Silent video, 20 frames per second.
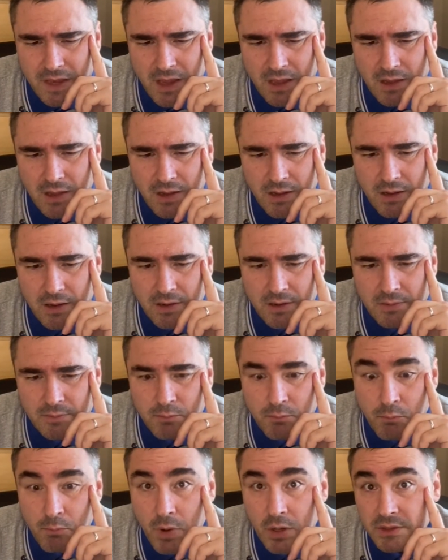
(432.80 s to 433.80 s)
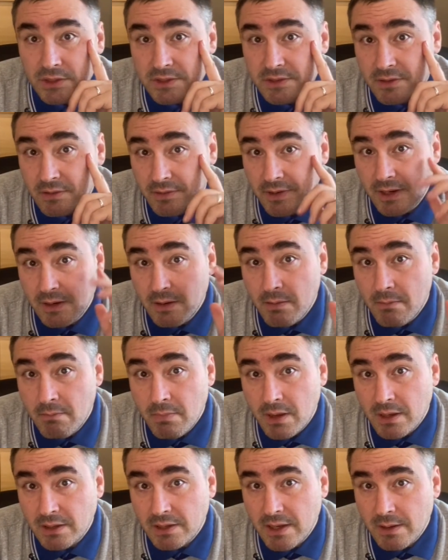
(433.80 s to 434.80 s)
are monitoring
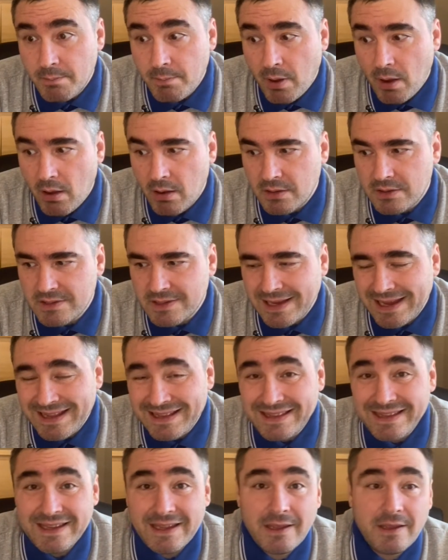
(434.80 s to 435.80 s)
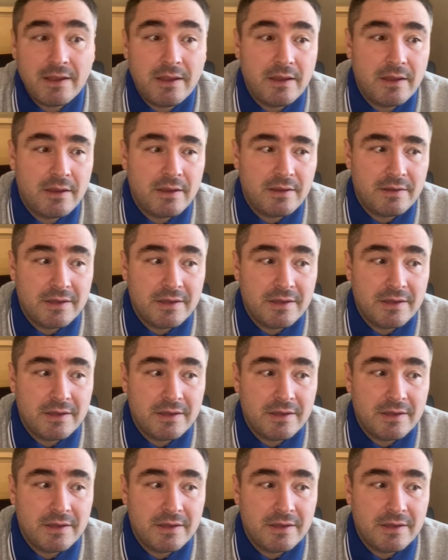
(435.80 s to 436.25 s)
monkeypox and uh,